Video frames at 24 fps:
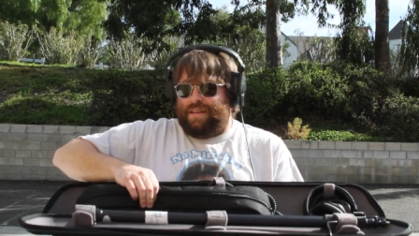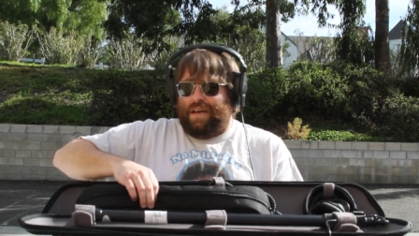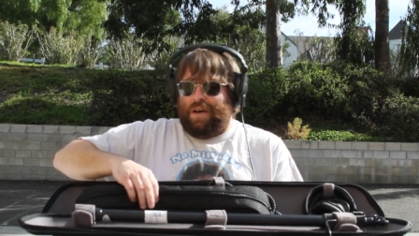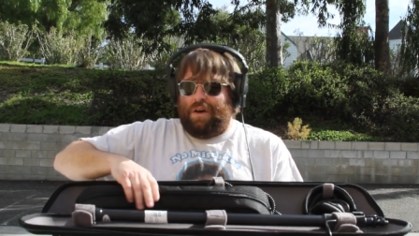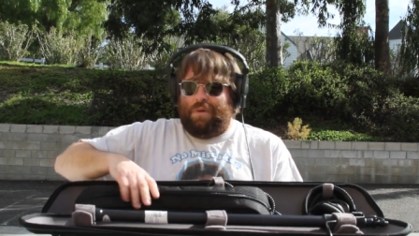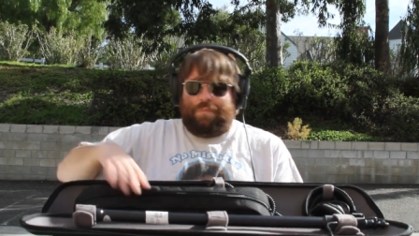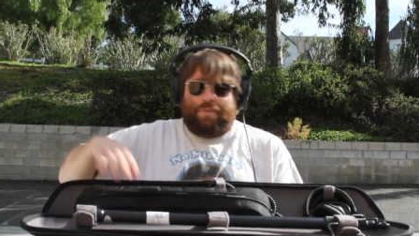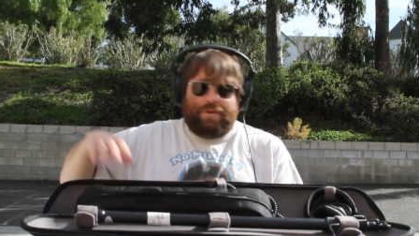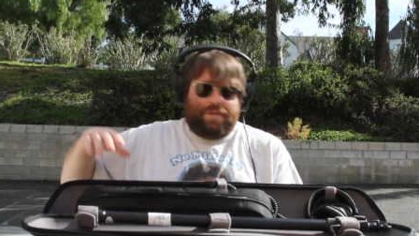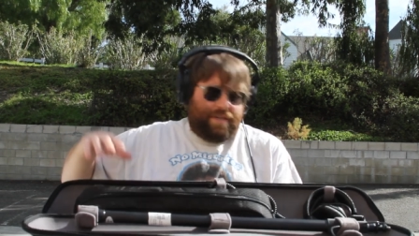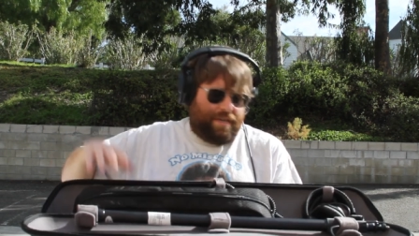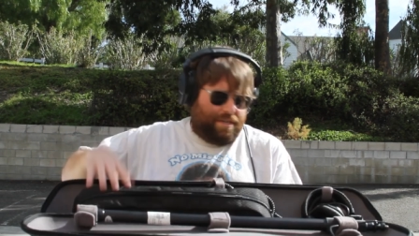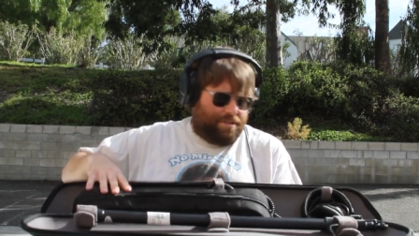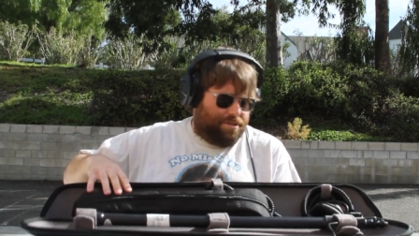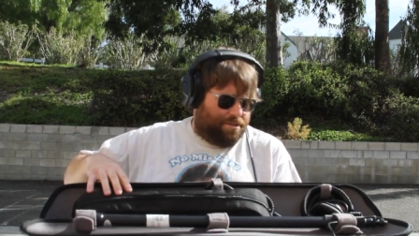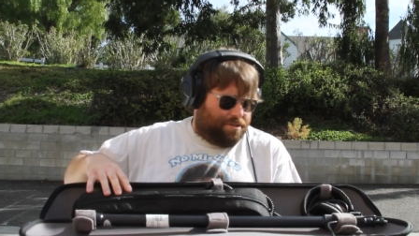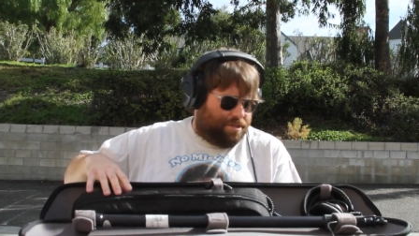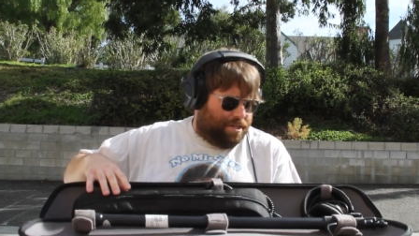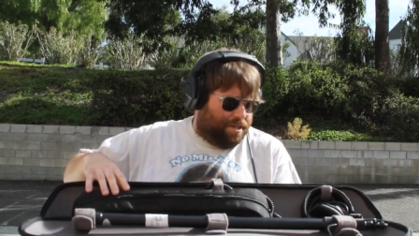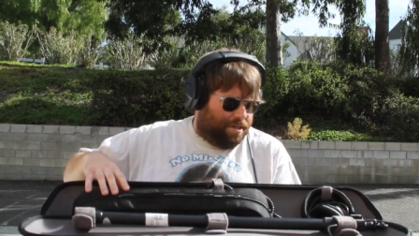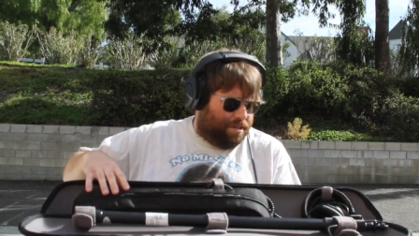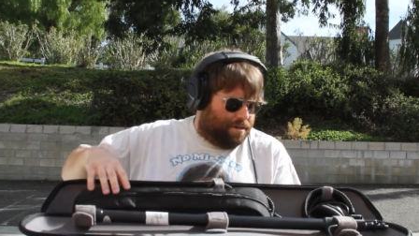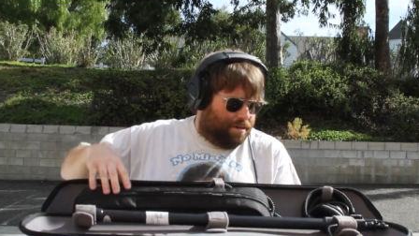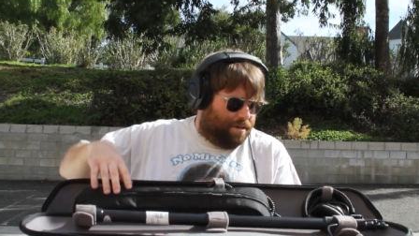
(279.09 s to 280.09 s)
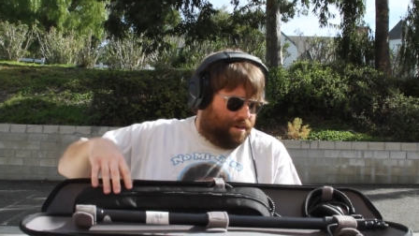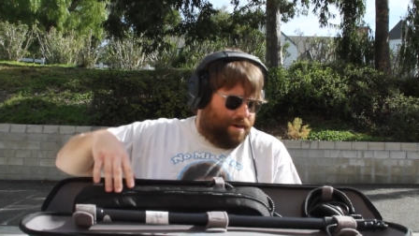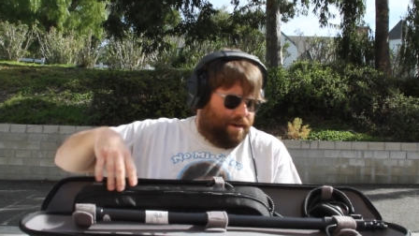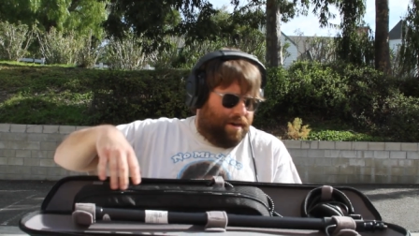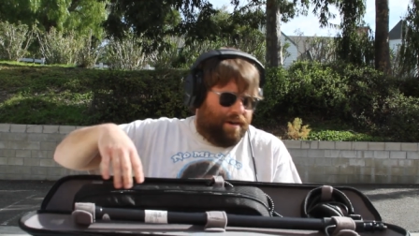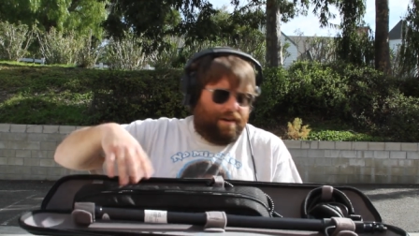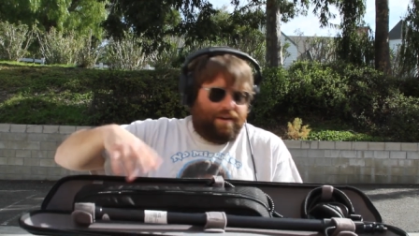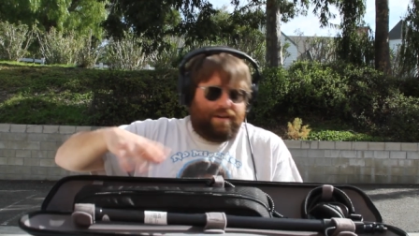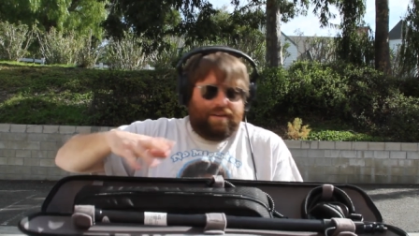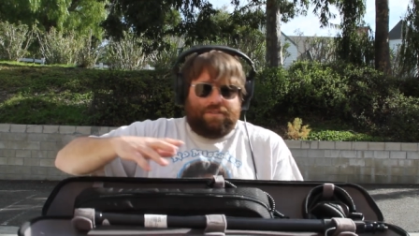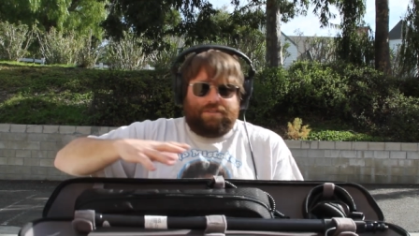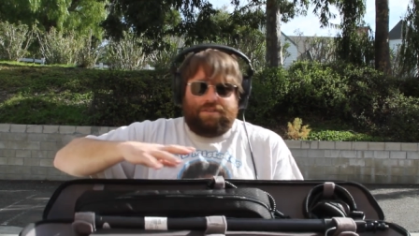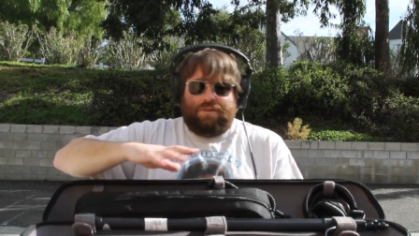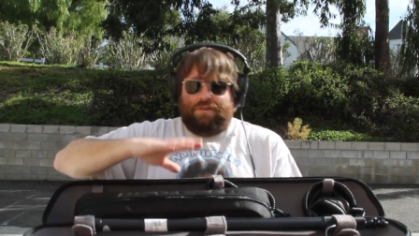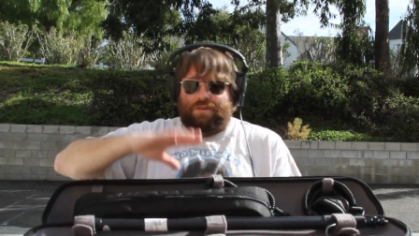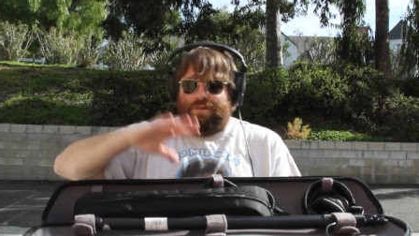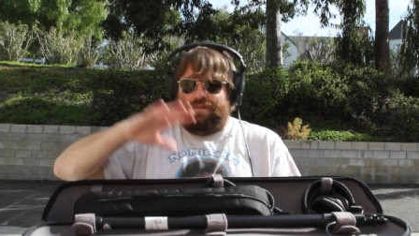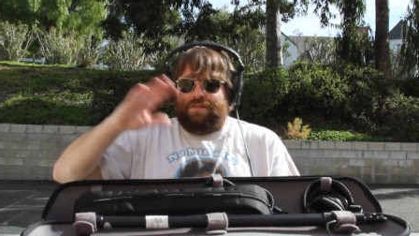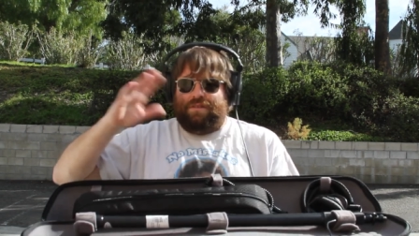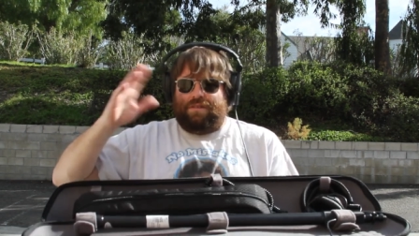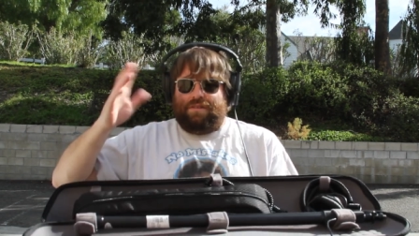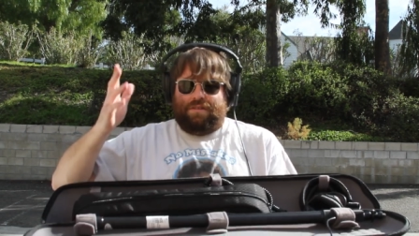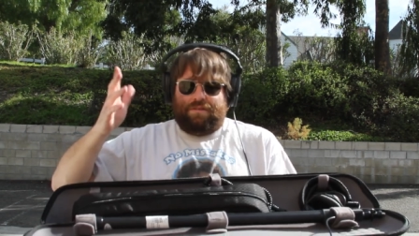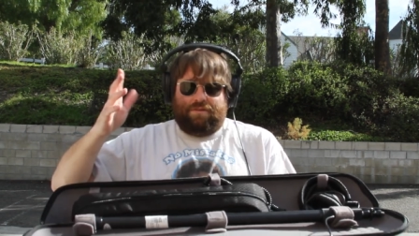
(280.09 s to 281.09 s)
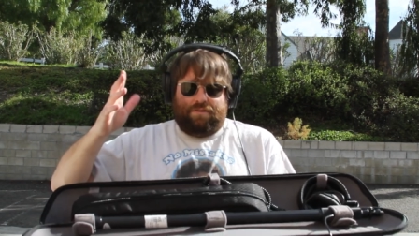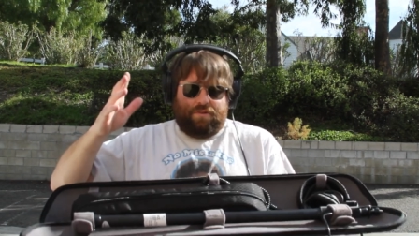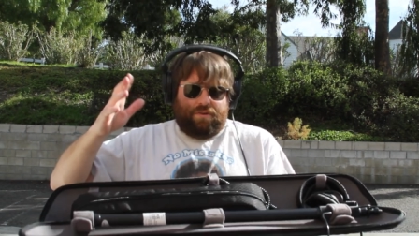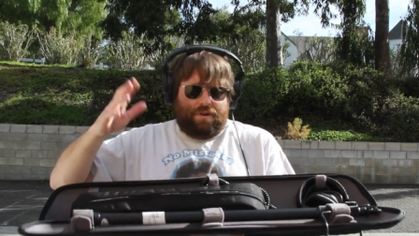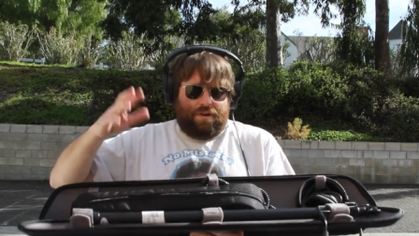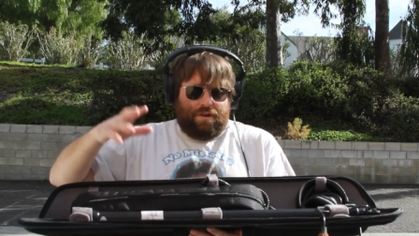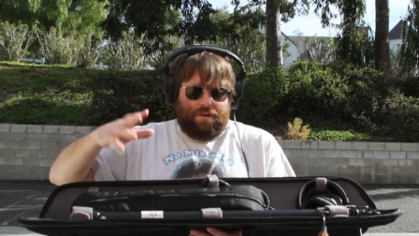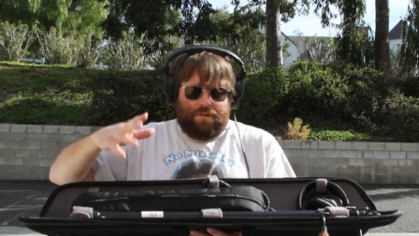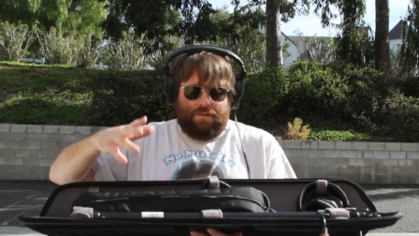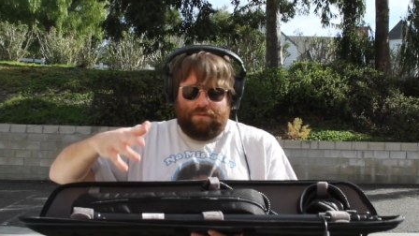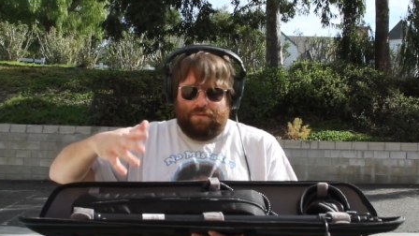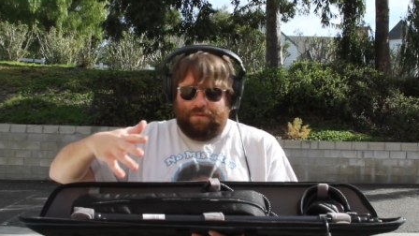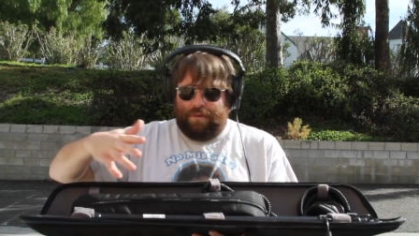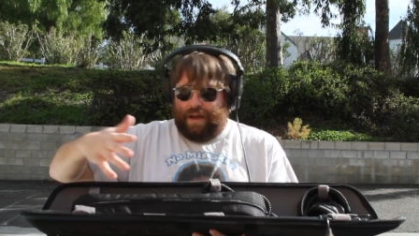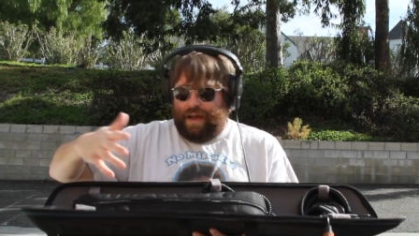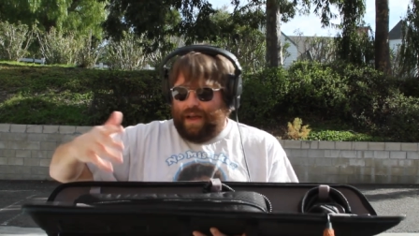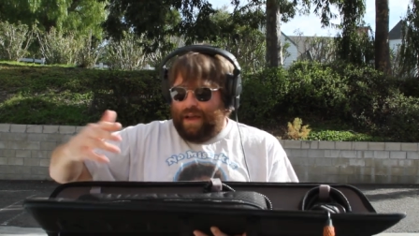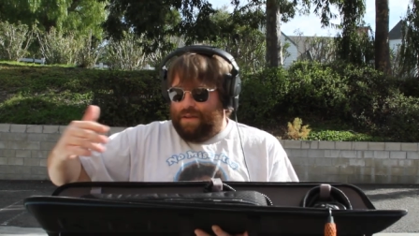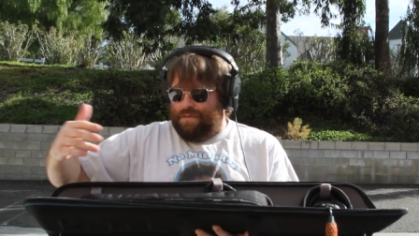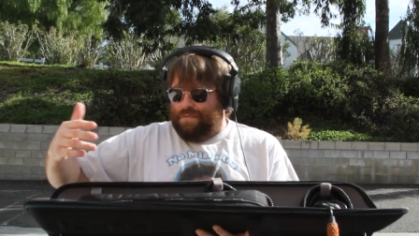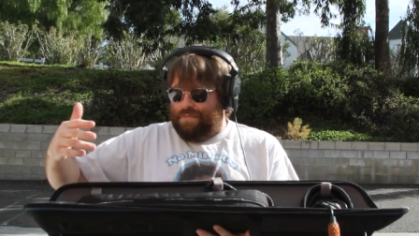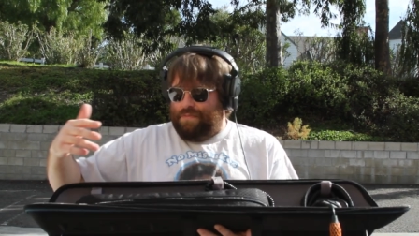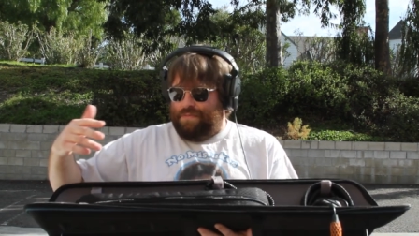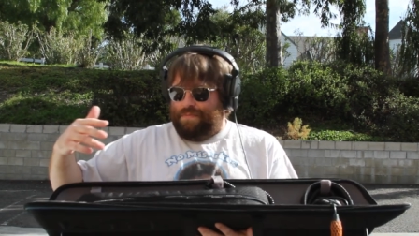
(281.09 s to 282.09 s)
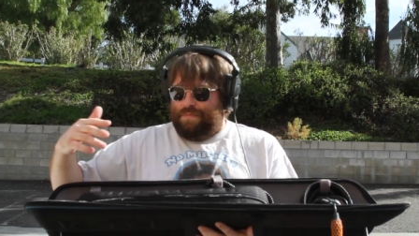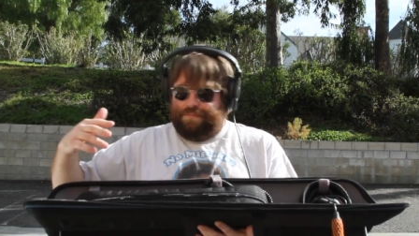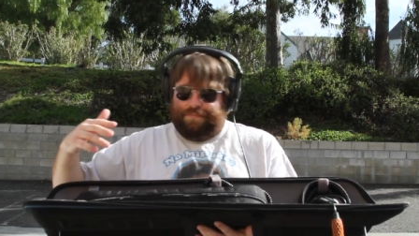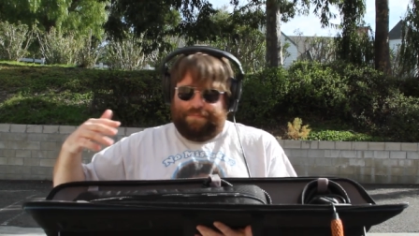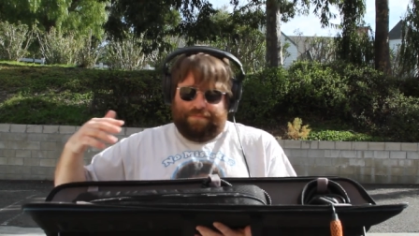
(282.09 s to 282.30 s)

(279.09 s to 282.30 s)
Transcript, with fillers: help protect your gear. So, and you could throw, I've,